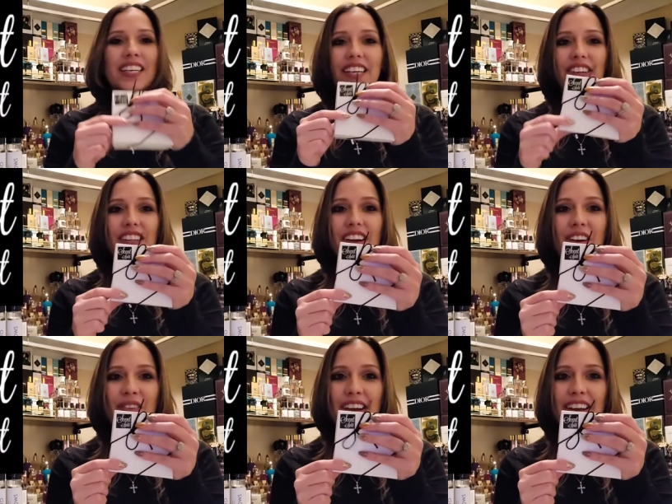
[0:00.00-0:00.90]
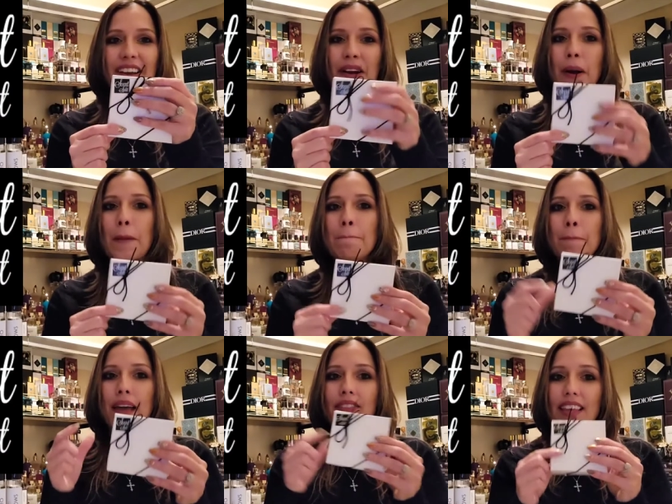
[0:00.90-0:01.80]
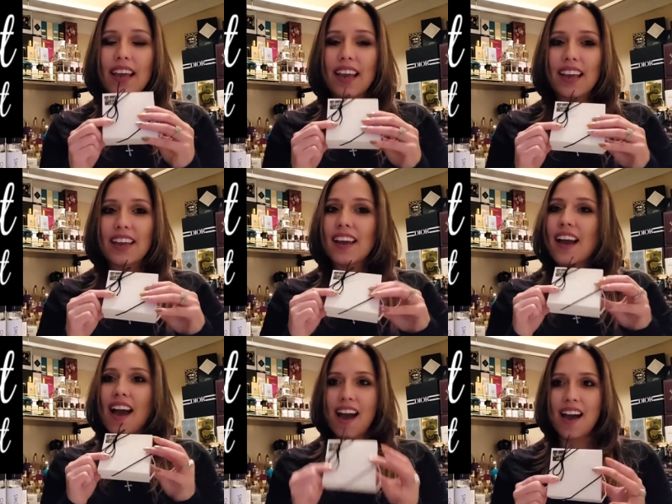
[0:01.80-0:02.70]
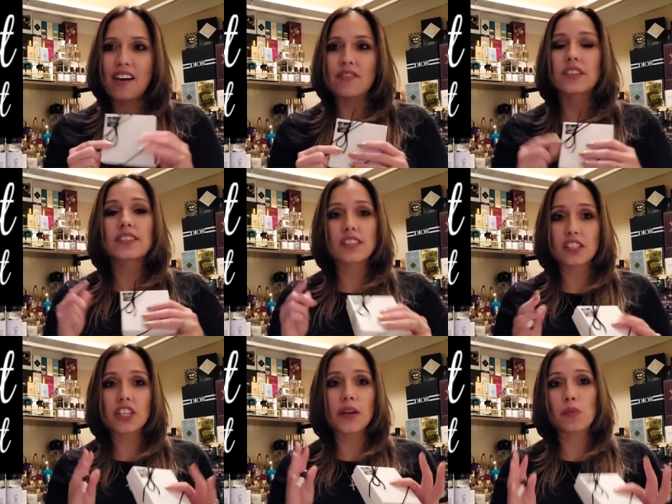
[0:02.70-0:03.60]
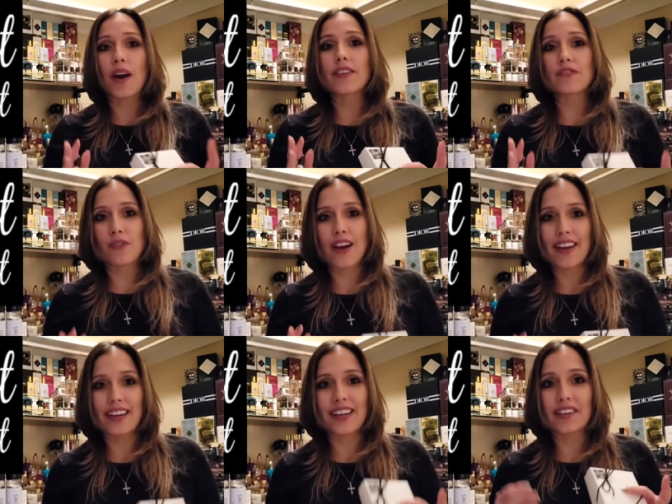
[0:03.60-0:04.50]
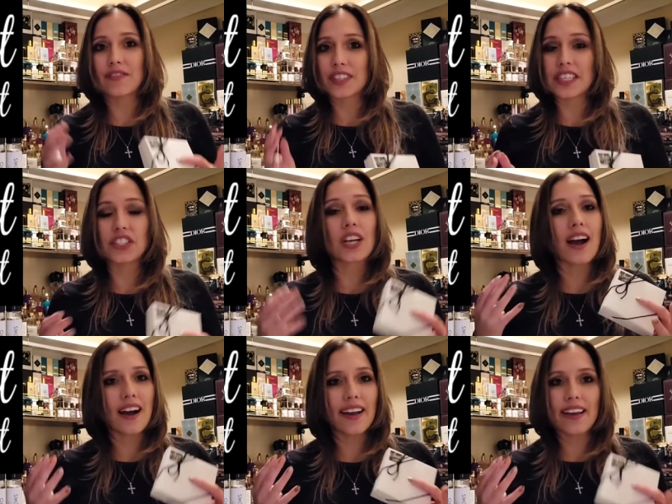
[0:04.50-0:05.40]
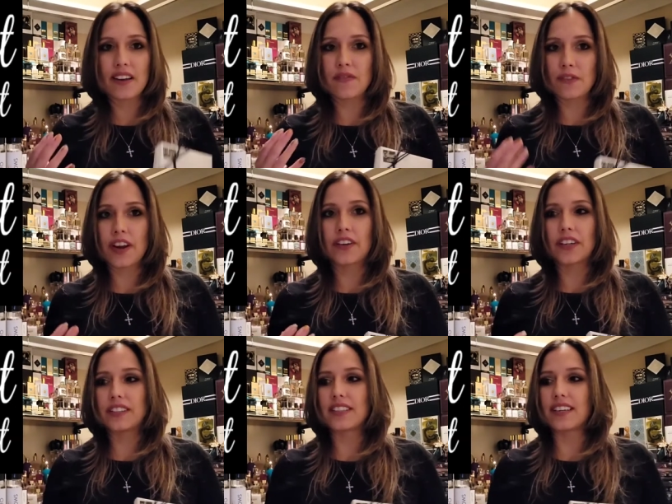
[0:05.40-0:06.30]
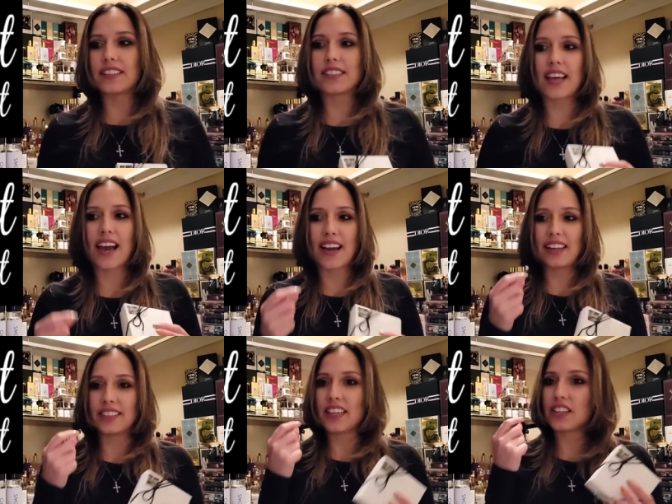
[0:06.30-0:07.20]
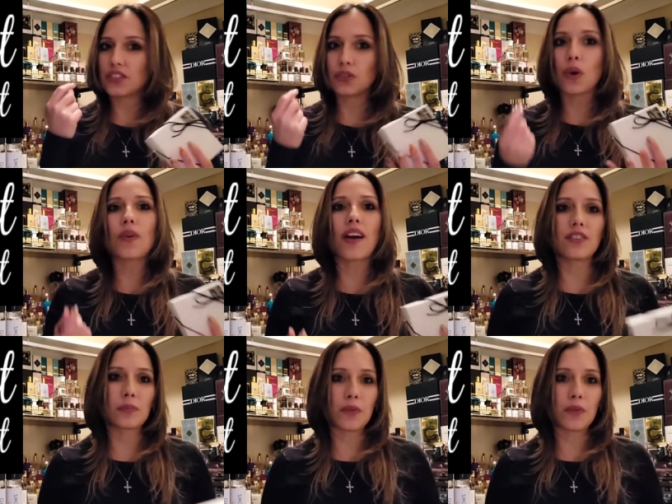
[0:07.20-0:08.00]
here they are right here they have such a wide variety of niche high-end fragrances and you don't have to